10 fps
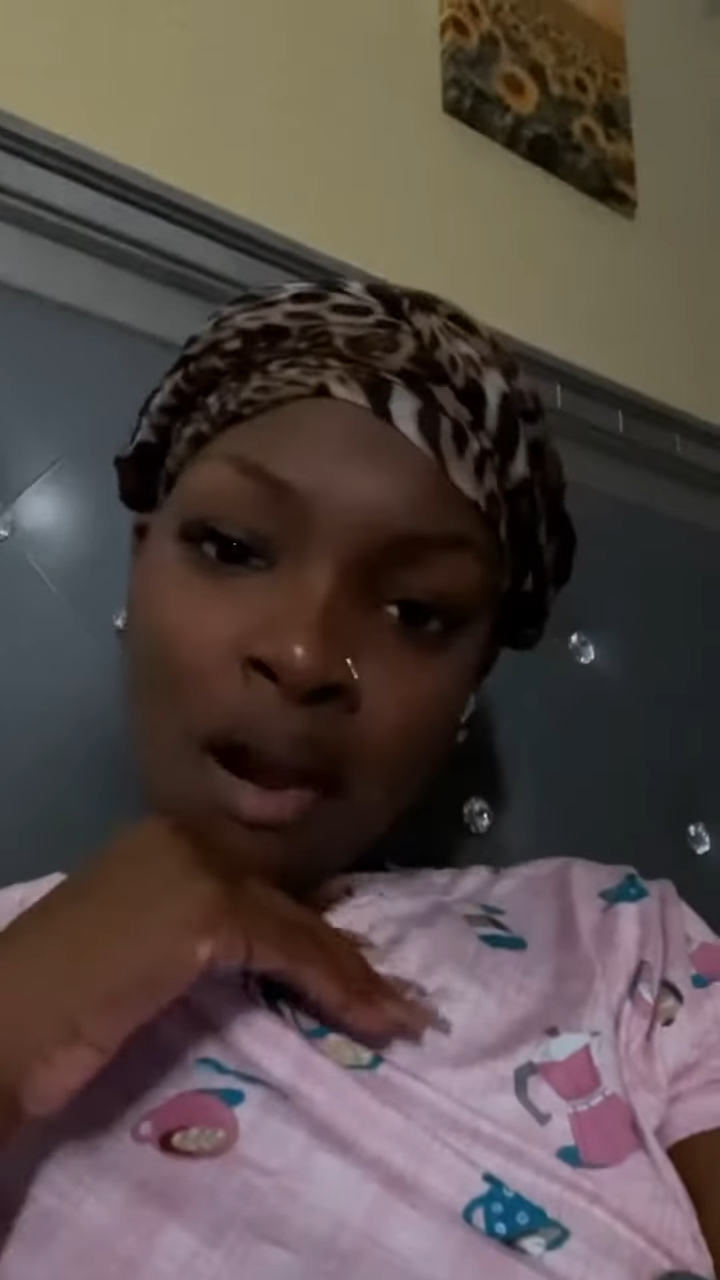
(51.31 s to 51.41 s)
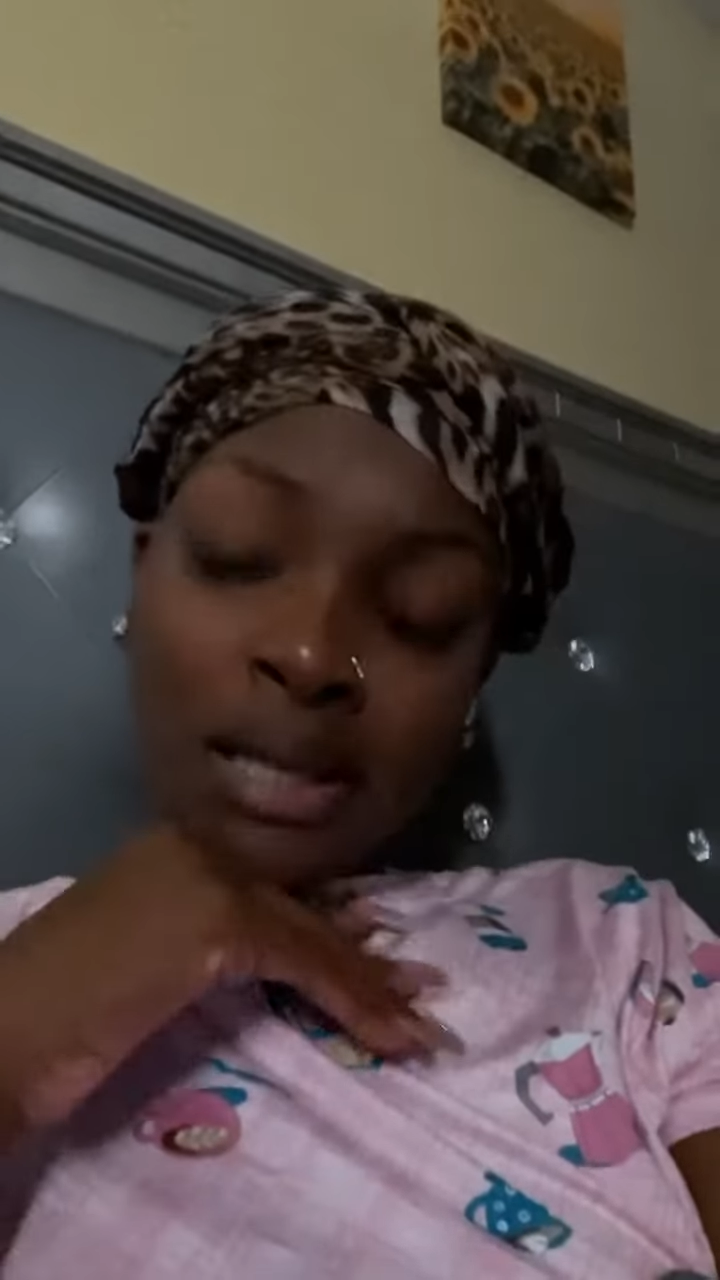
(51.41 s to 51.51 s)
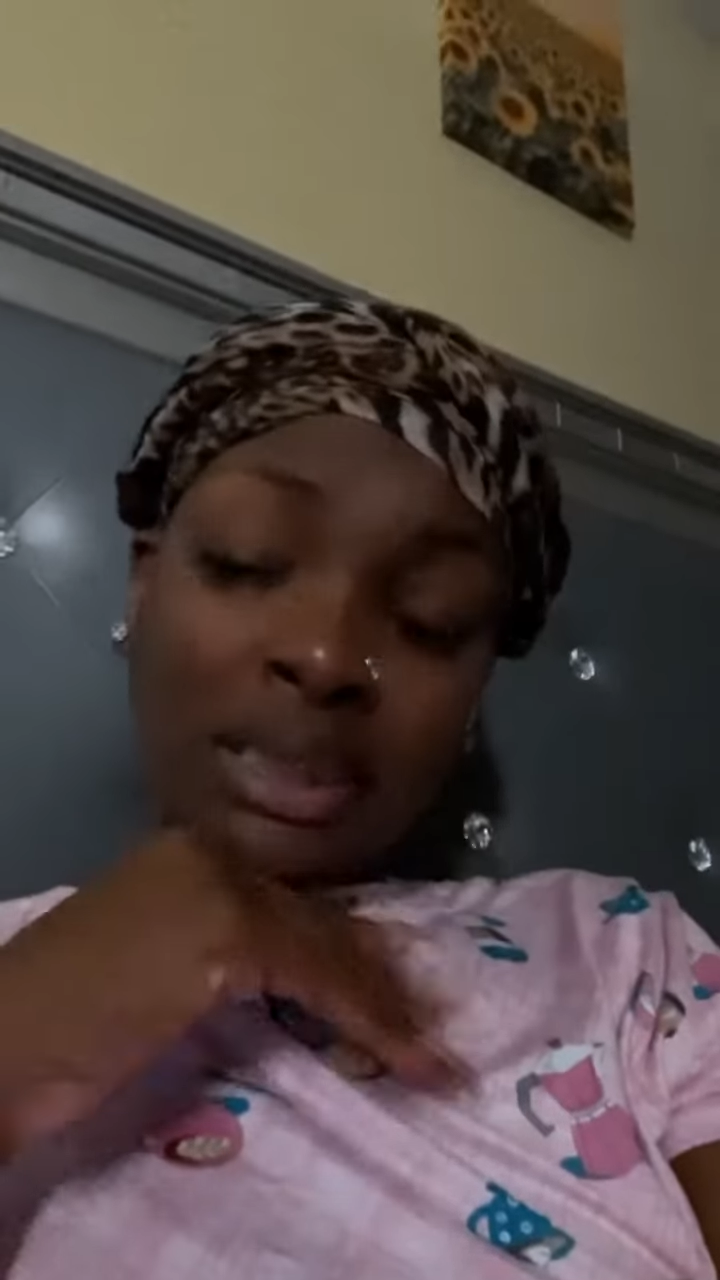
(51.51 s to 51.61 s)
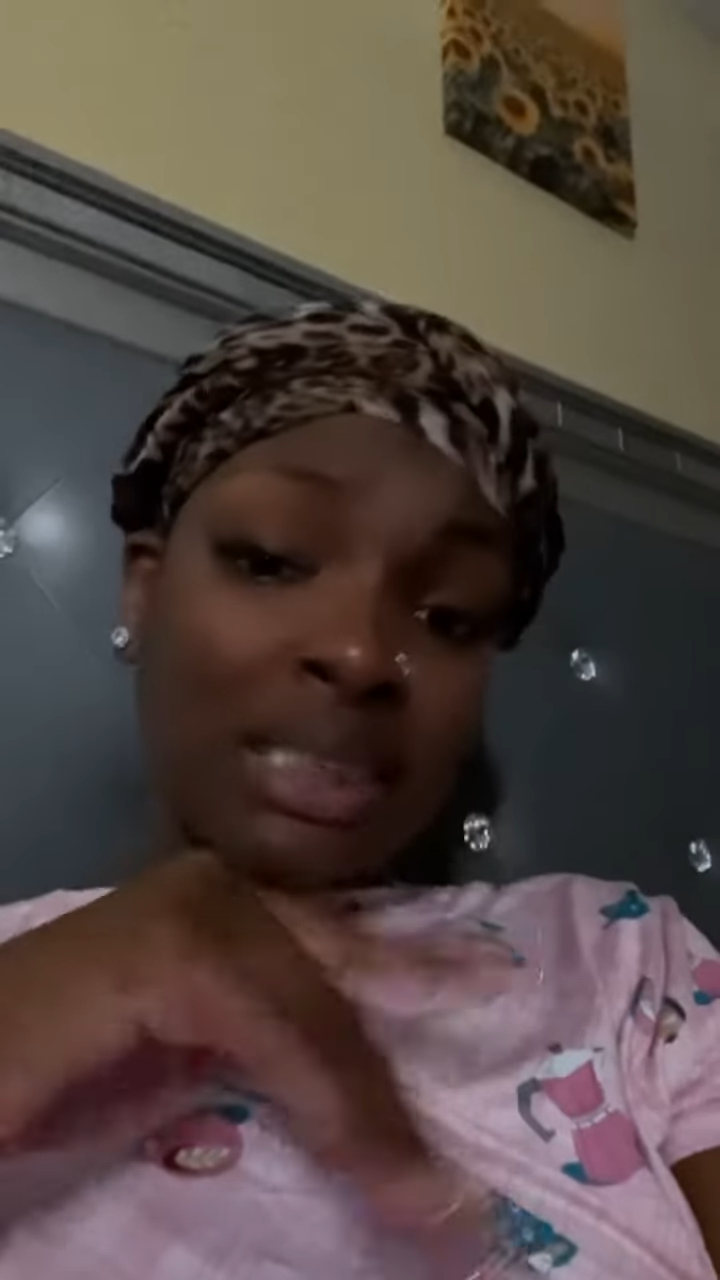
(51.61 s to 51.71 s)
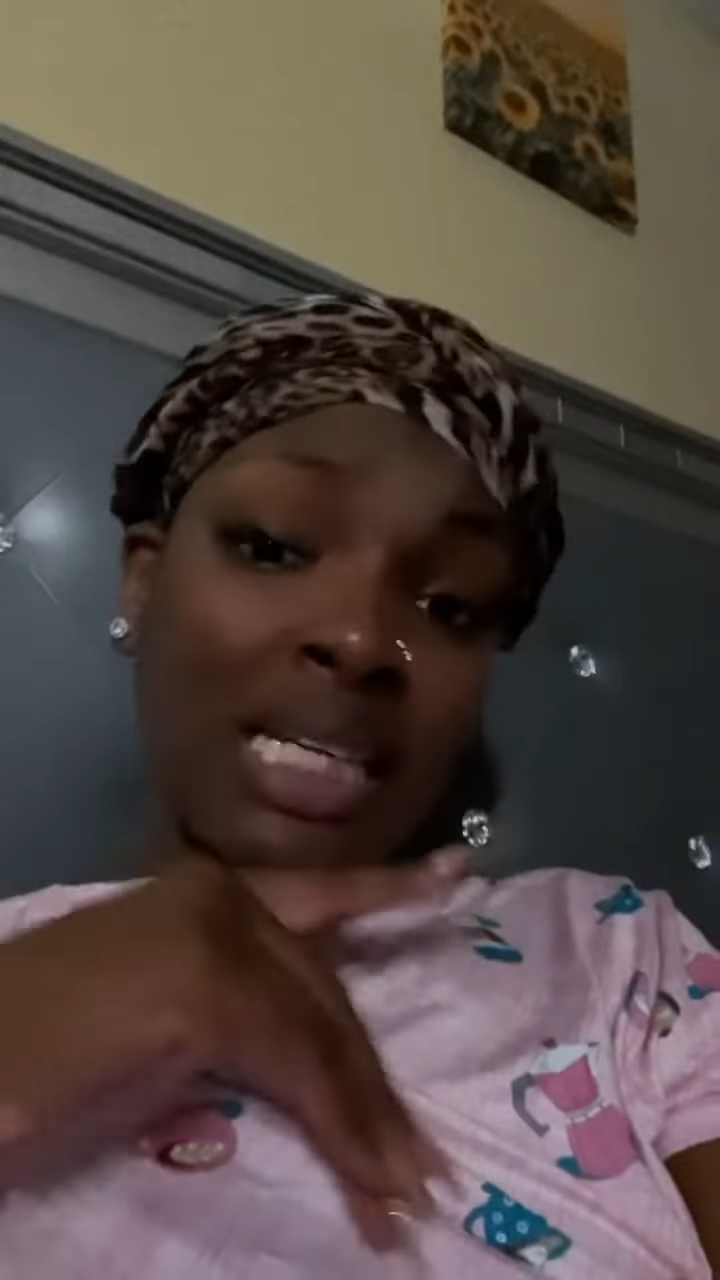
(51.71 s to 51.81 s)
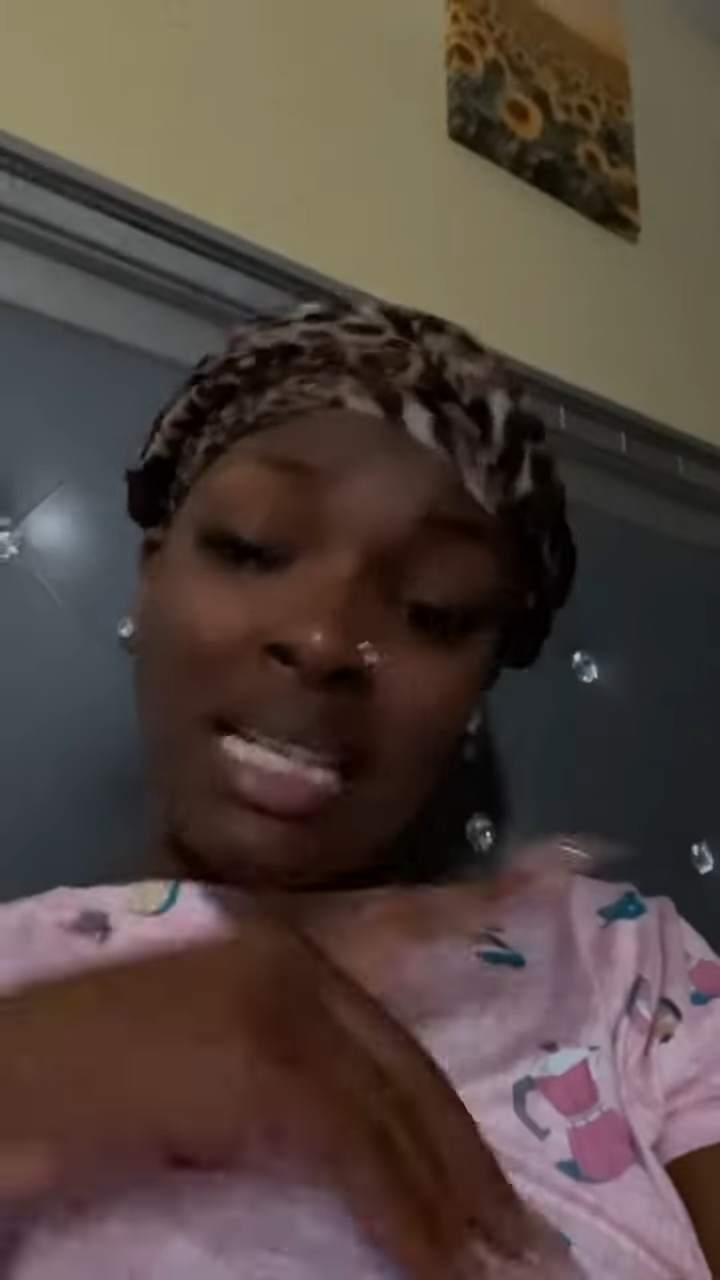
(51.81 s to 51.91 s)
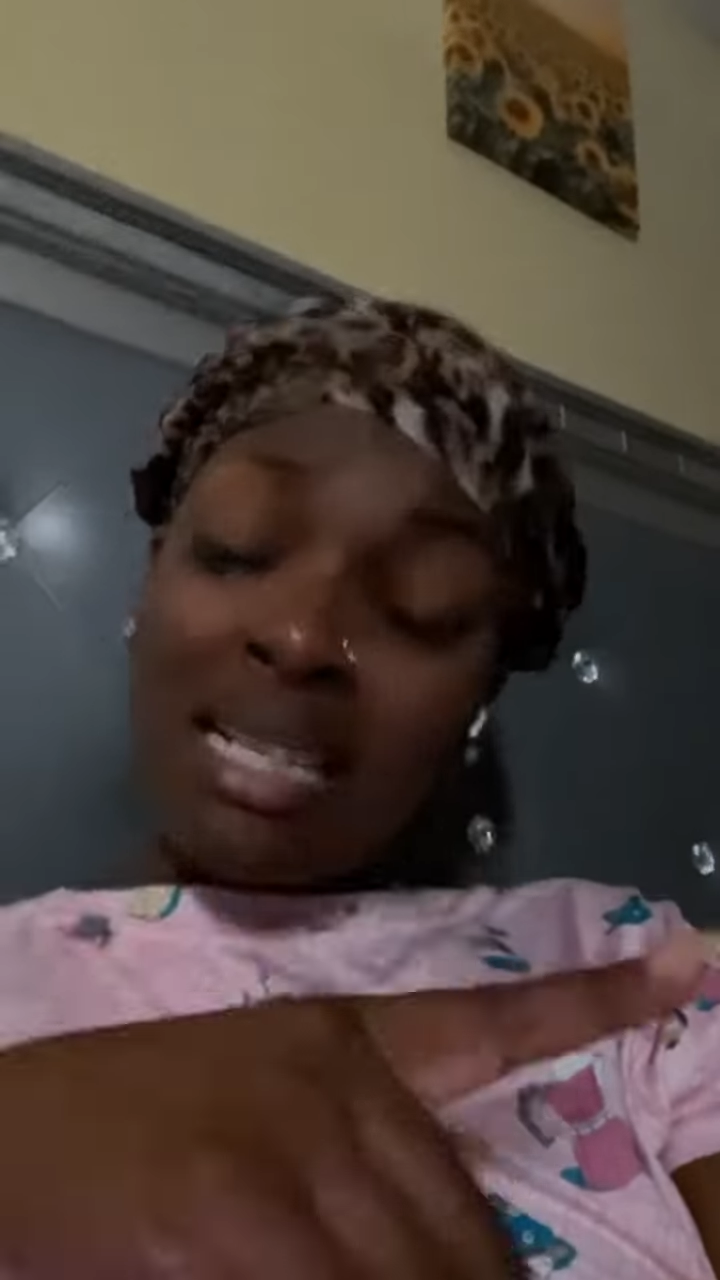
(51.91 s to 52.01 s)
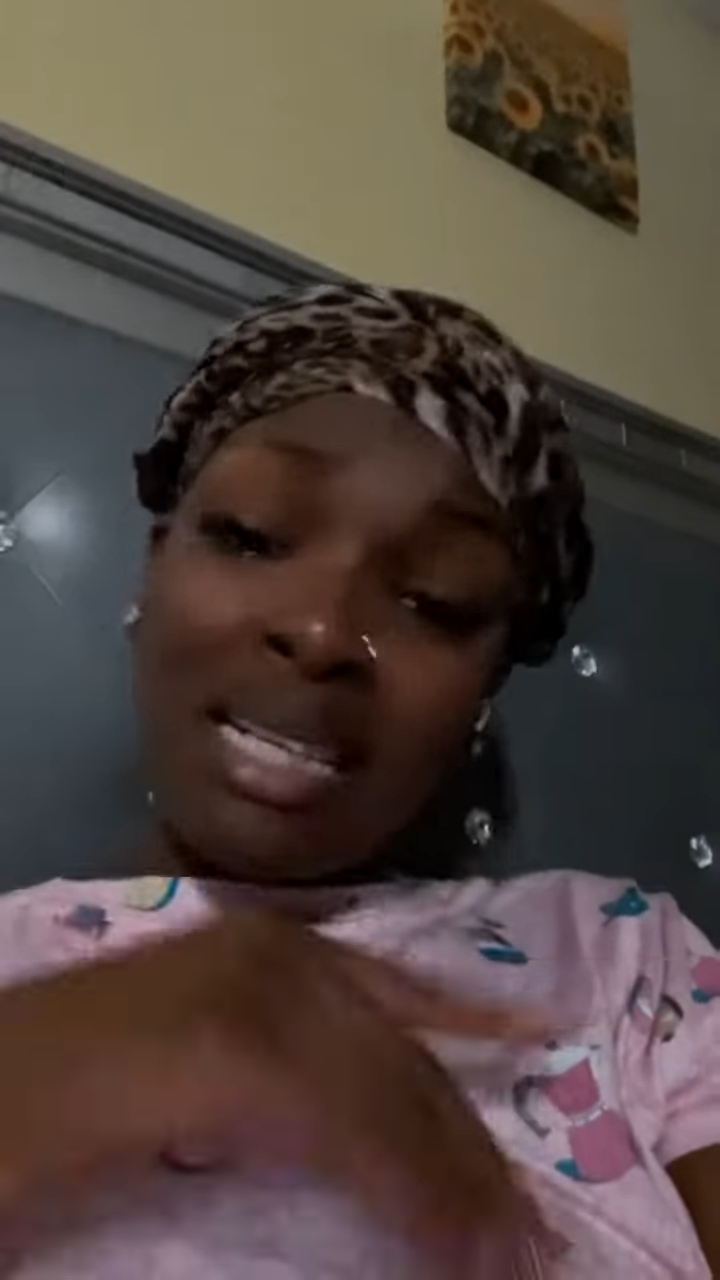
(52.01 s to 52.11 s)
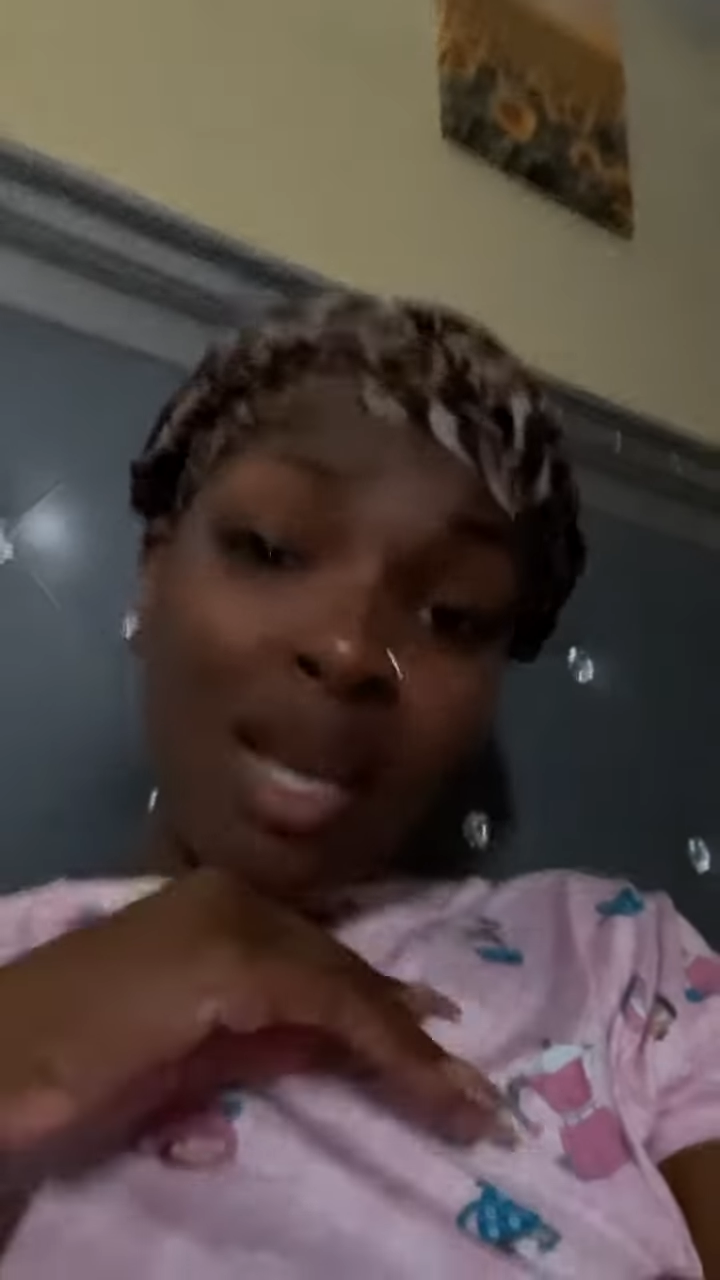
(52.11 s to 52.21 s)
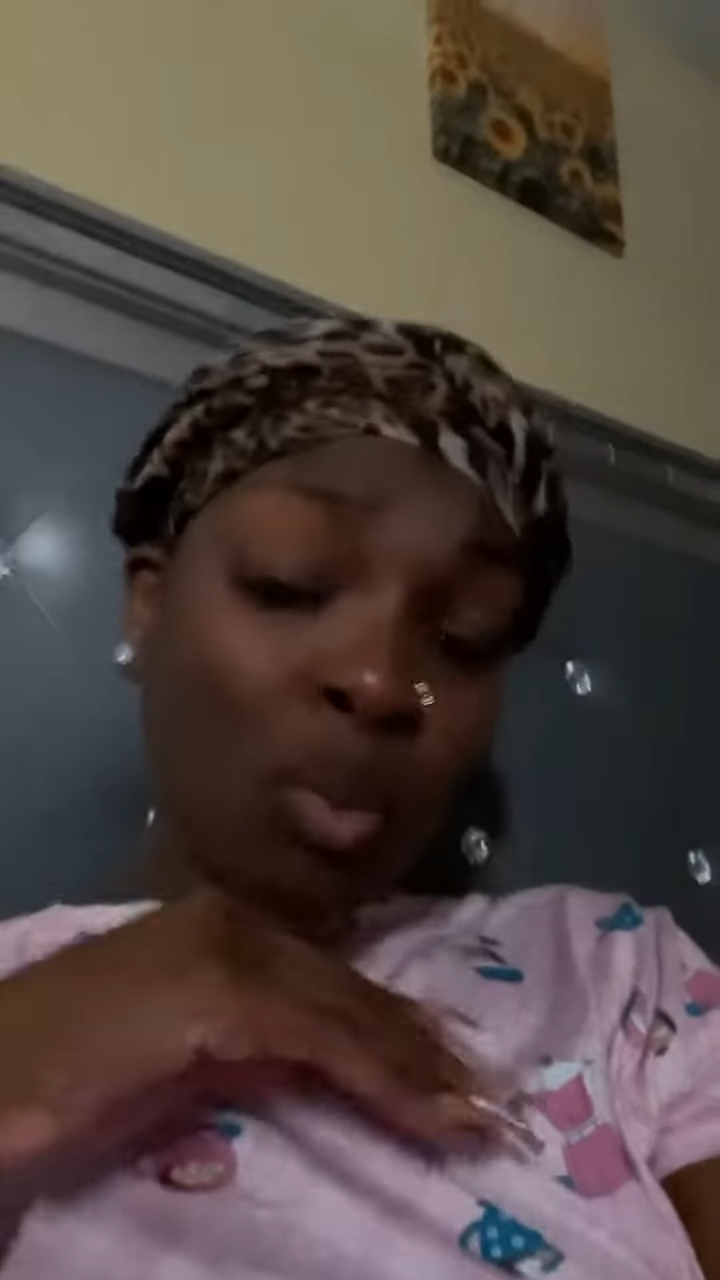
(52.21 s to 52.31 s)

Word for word: Because at the end of the day,